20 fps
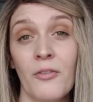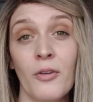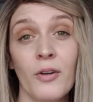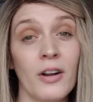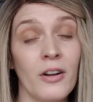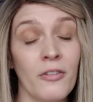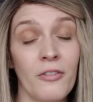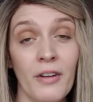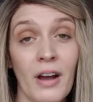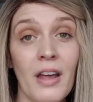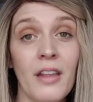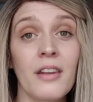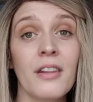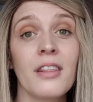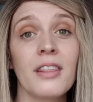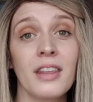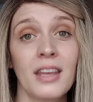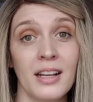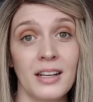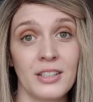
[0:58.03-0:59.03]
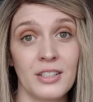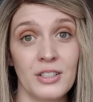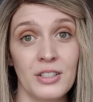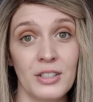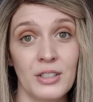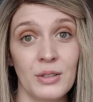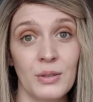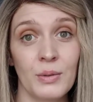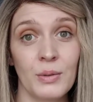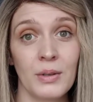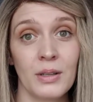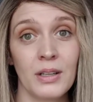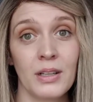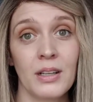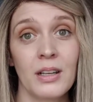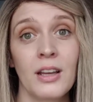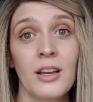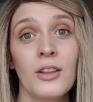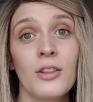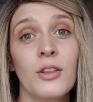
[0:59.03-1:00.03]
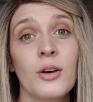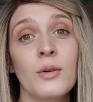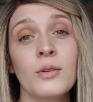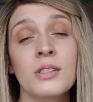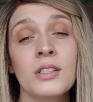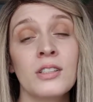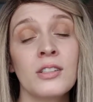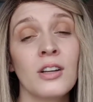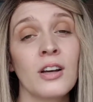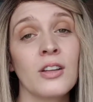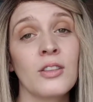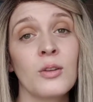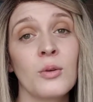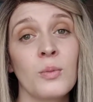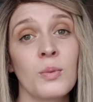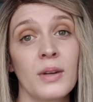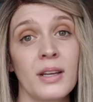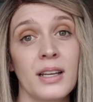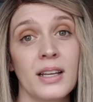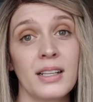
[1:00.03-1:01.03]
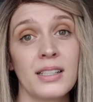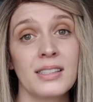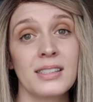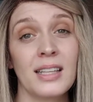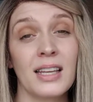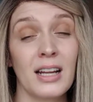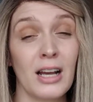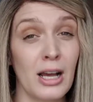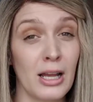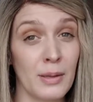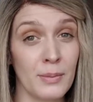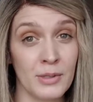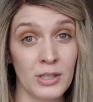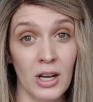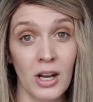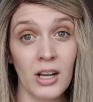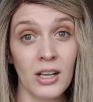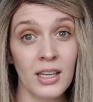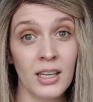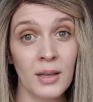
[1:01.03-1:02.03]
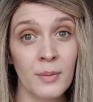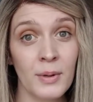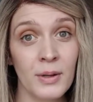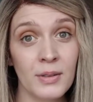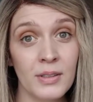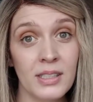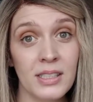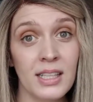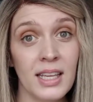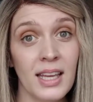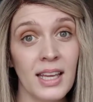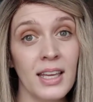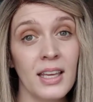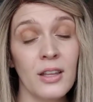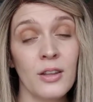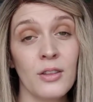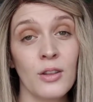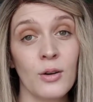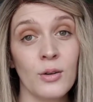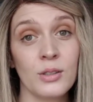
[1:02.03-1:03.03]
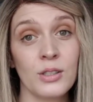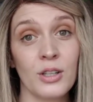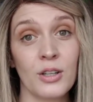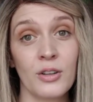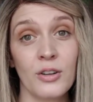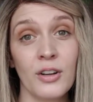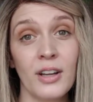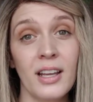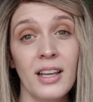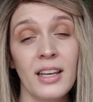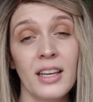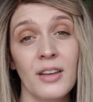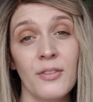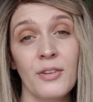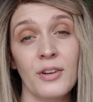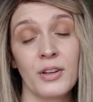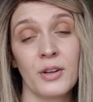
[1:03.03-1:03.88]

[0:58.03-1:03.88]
for a fun thing to do. Those are not the wigs that I am talking about today. Those are great if